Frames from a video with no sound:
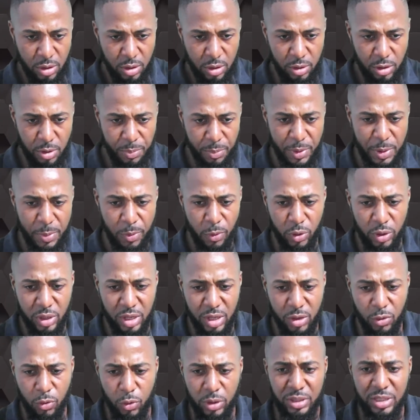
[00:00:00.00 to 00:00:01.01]
So people
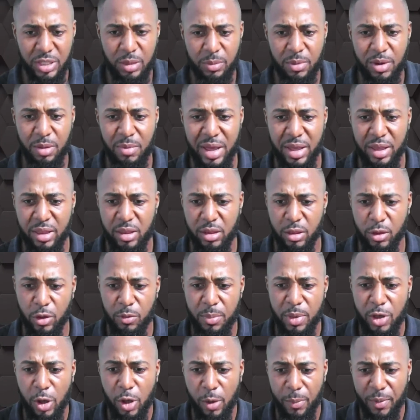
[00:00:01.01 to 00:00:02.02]
couldn't tell me the mic is loud.
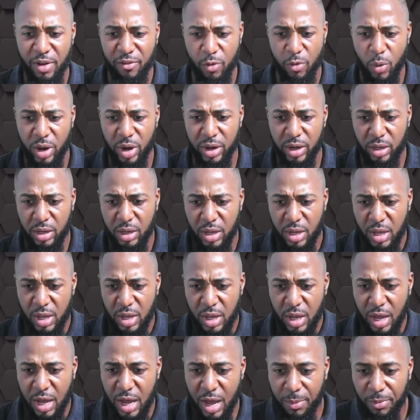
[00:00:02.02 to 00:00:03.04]
Big up, everybody.
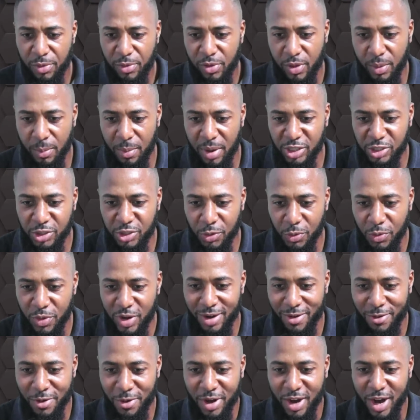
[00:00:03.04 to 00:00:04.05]
So
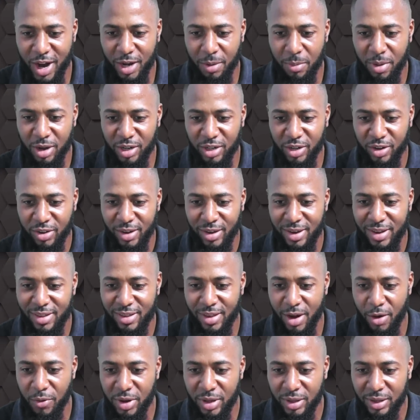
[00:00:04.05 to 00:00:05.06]
Ricardo Badger said, is
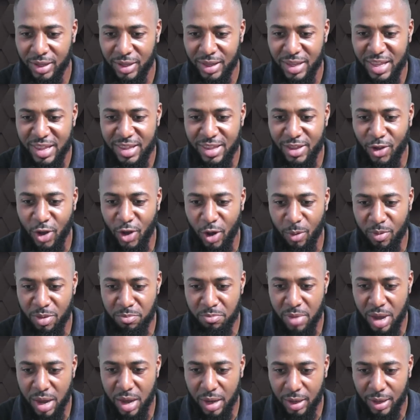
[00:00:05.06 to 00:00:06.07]
a real thing? Is he
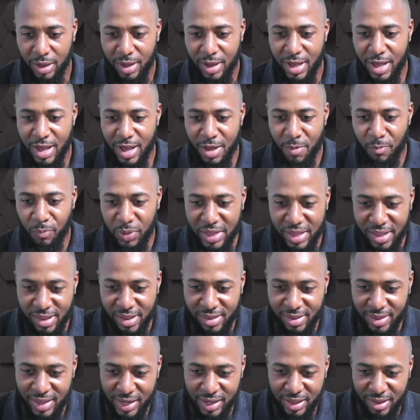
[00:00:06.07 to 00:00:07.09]
coming back? Please
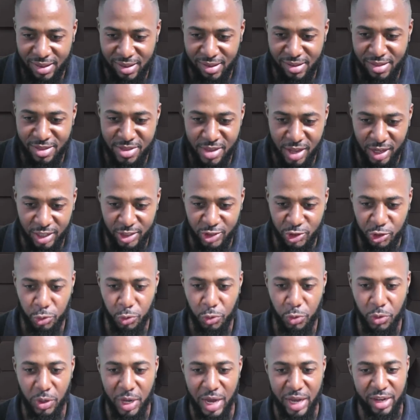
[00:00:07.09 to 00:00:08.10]
tell this is not
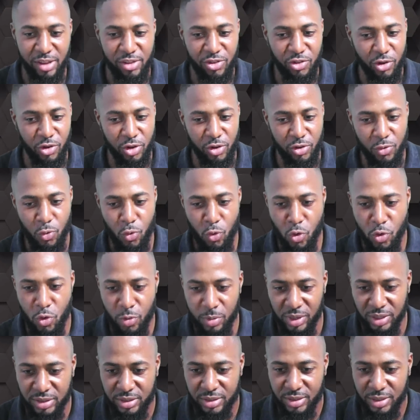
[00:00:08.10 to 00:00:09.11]
true and it's just
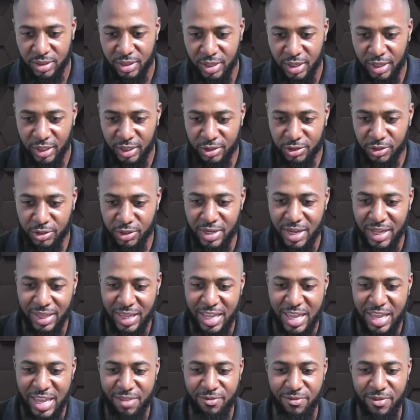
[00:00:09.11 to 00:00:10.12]
rumors. So not
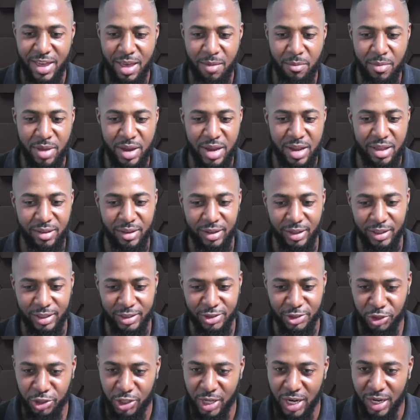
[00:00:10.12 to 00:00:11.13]
even MLS can
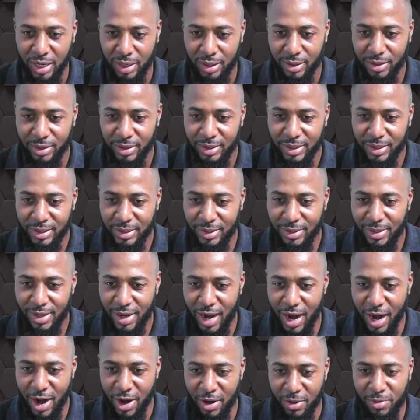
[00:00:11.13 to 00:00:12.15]
track.
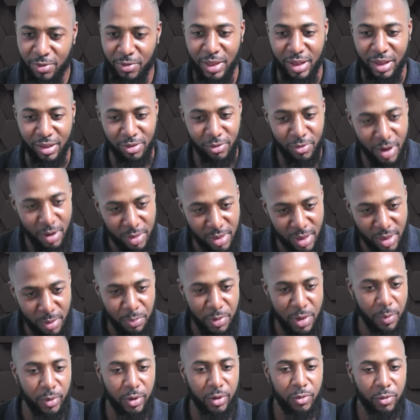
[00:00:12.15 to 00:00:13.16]
All right. So that's why I said,
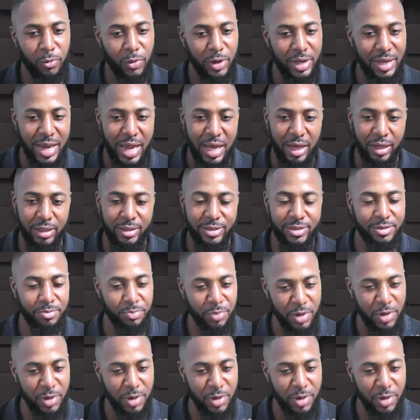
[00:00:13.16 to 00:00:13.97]
people, relax.